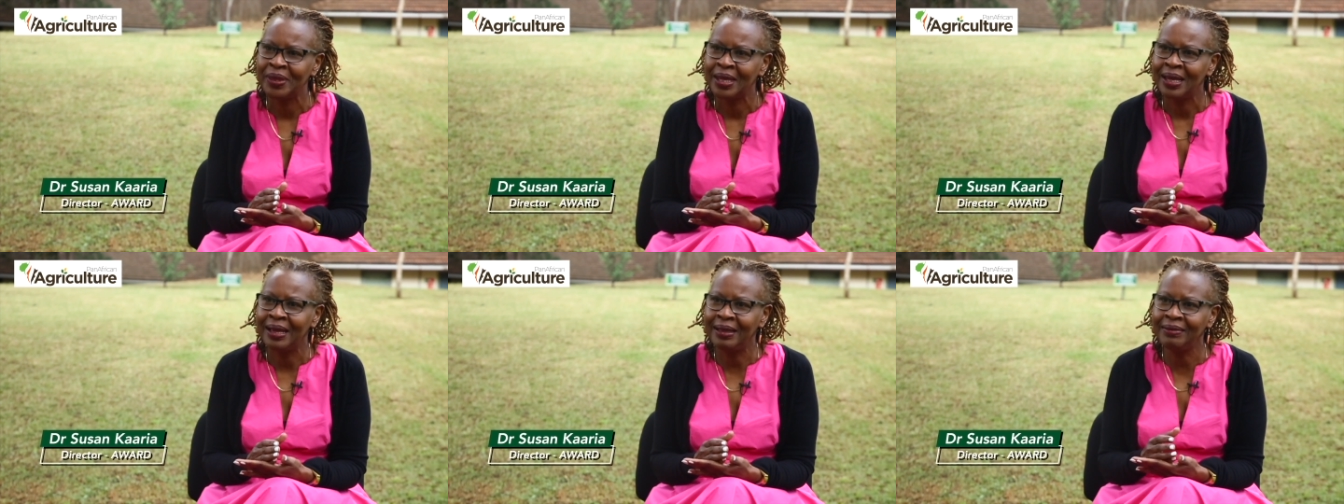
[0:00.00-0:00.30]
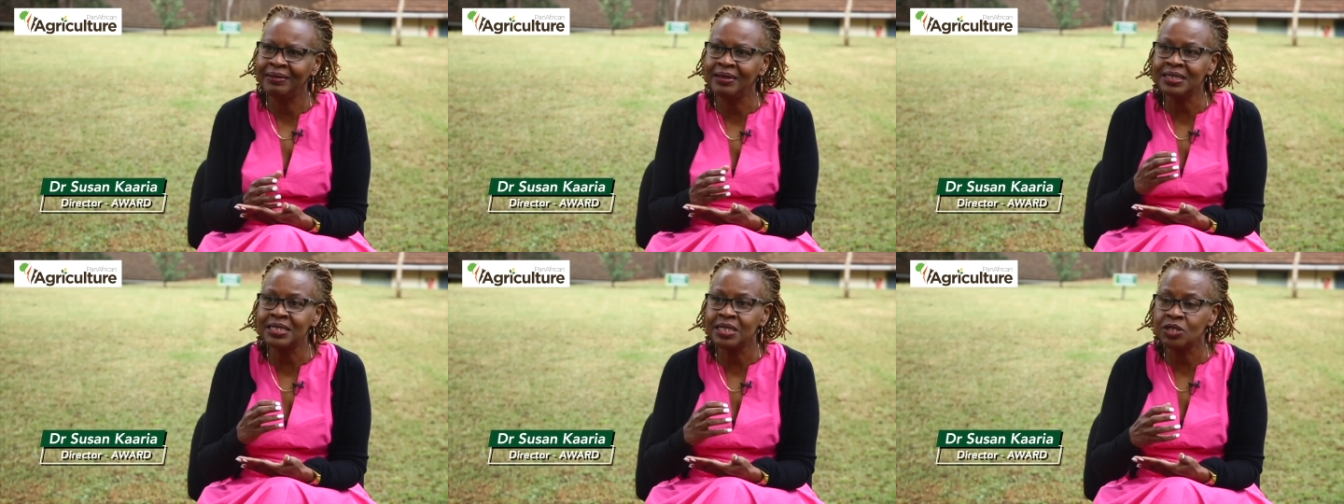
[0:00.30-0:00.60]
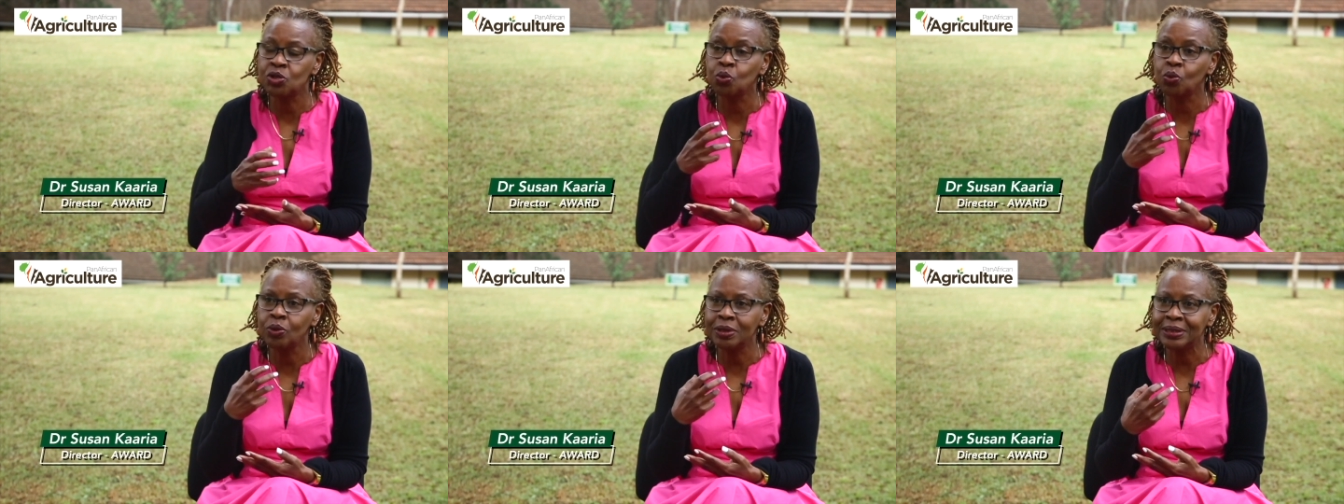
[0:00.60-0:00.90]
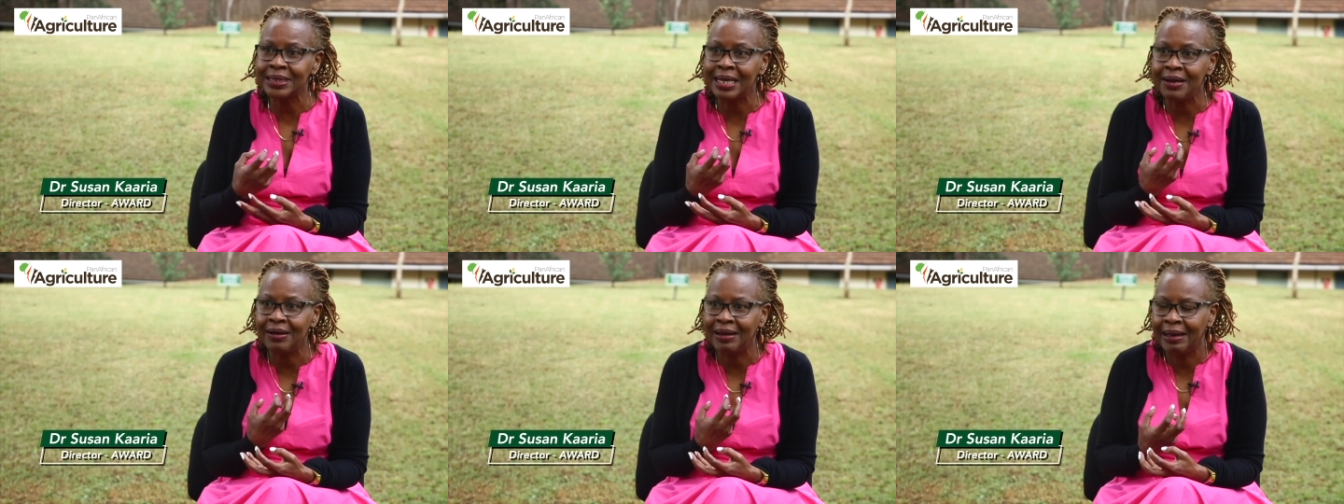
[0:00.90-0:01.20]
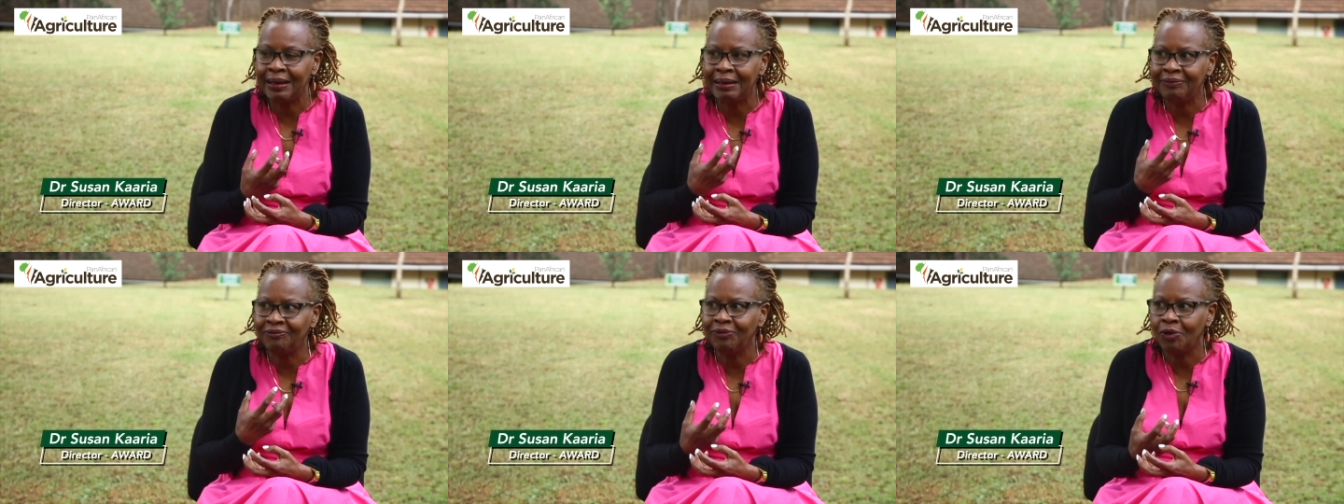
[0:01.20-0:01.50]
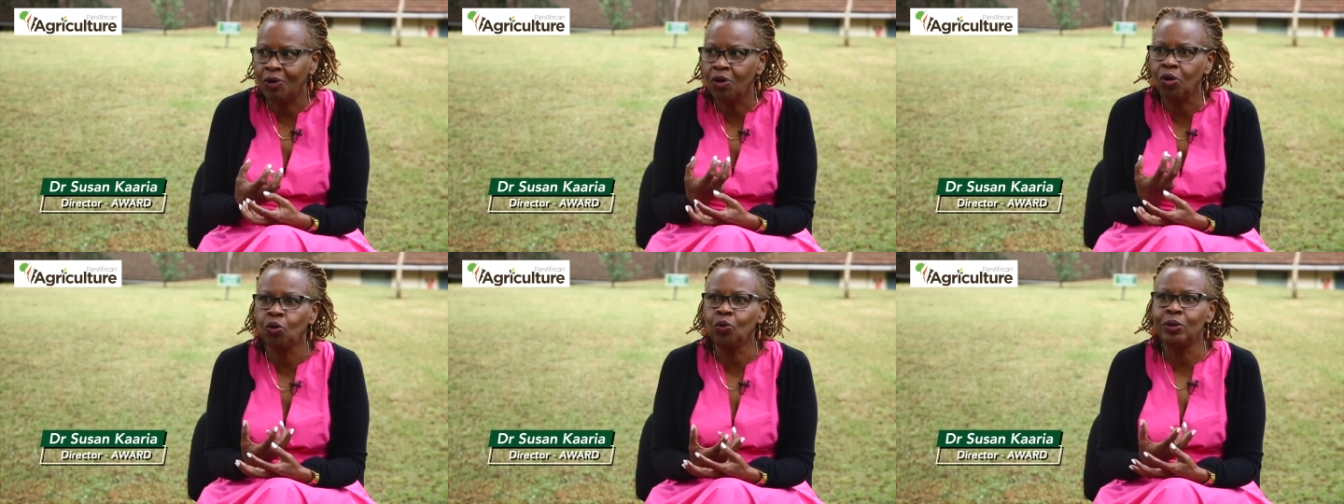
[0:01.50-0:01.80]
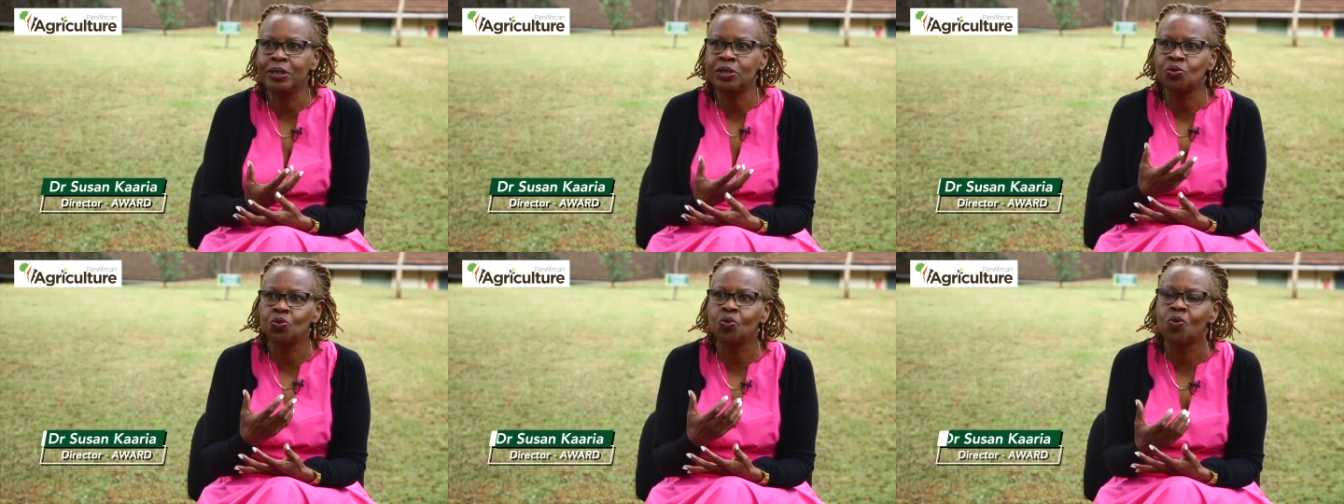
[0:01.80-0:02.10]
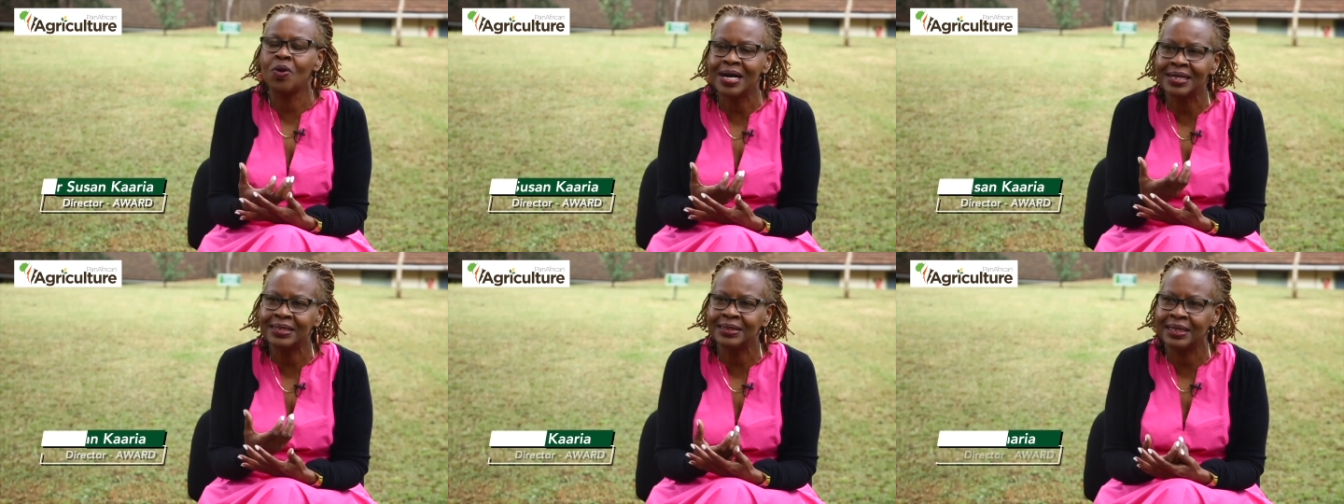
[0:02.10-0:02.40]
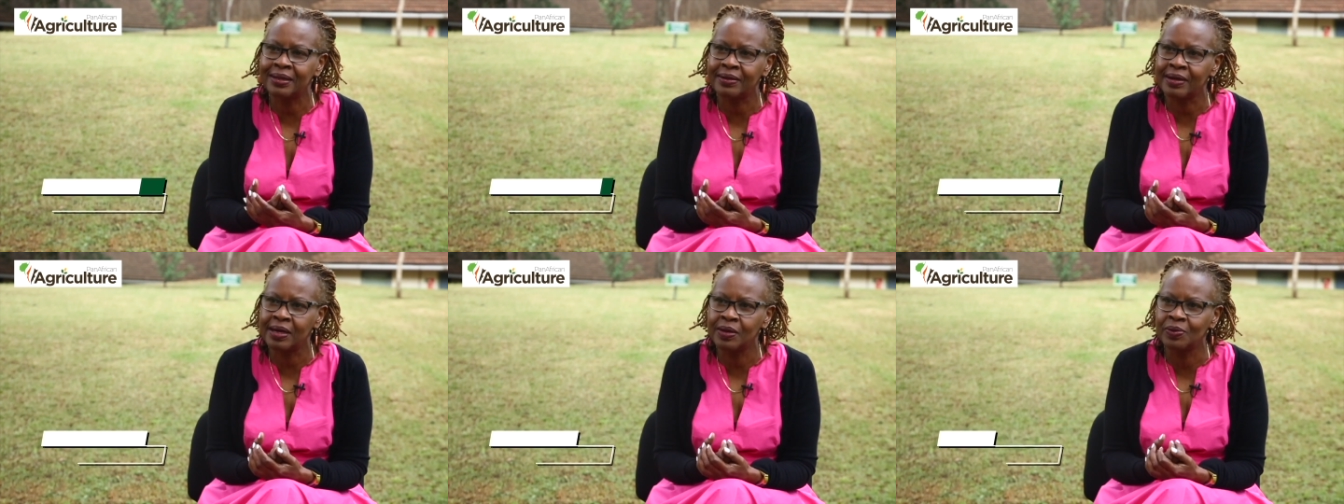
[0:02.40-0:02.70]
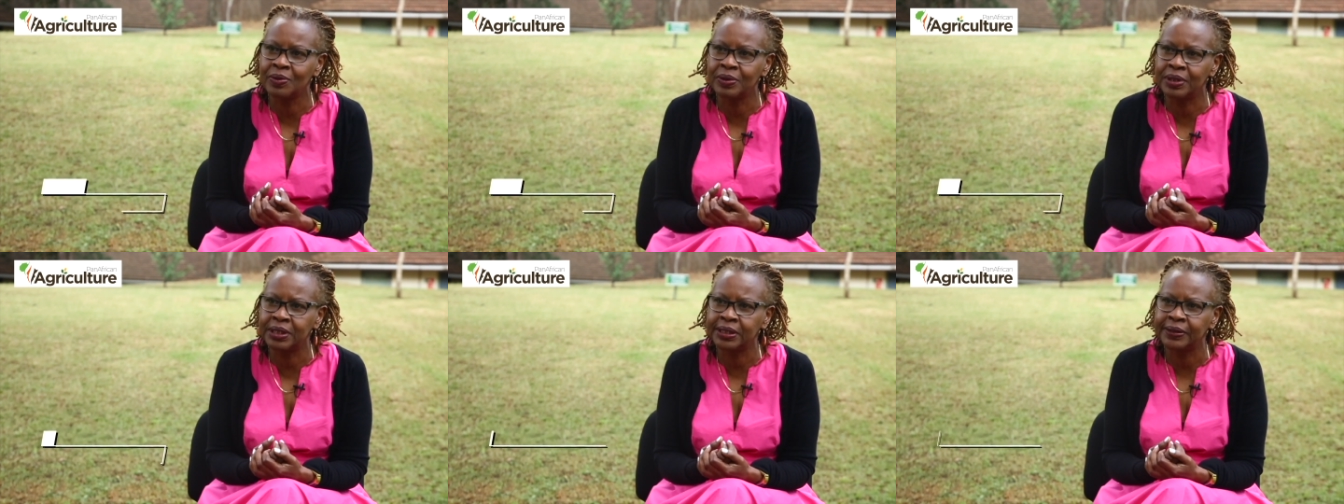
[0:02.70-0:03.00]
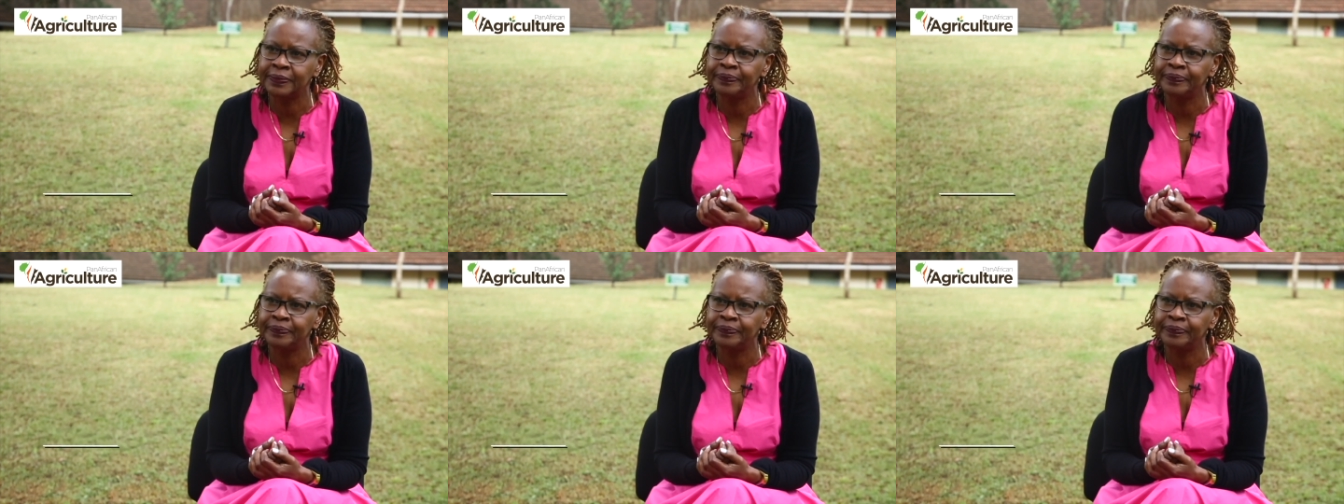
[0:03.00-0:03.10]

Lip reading: And this is what I've always worked around.